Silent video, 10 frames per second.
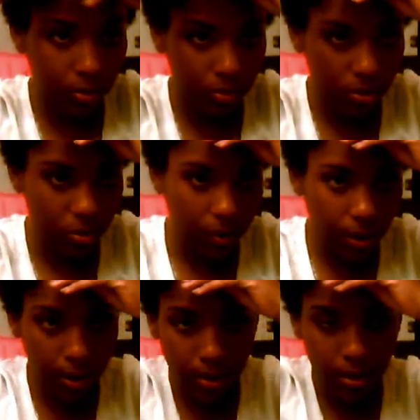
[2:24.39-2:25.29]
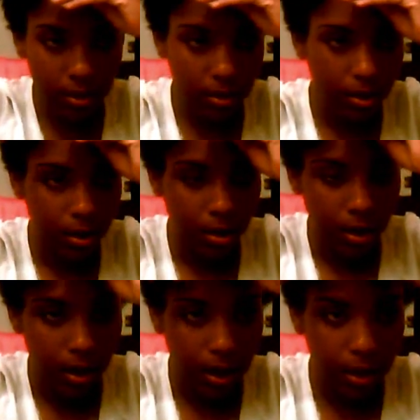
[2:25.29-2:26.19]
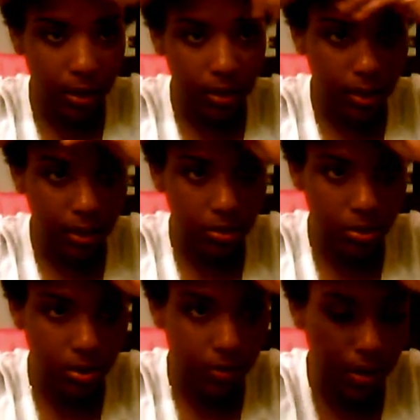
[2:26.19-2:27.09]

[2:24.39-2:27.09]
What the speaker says: the little square I did, I like that